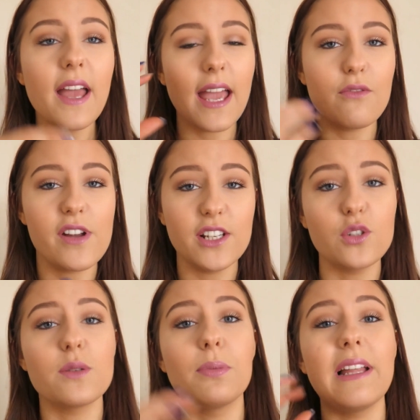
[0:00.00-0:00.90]
It really
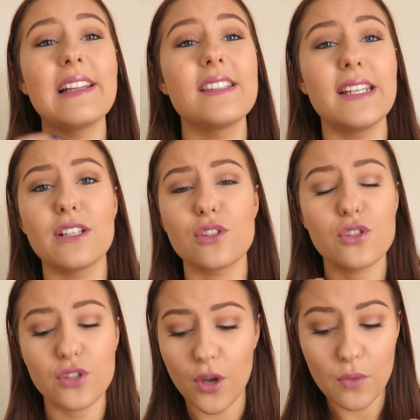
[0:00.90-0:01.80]
just blends in
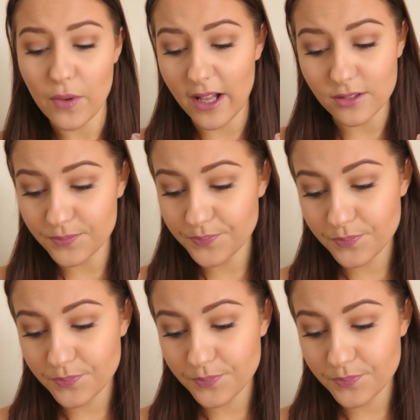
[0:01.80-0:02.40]
so well.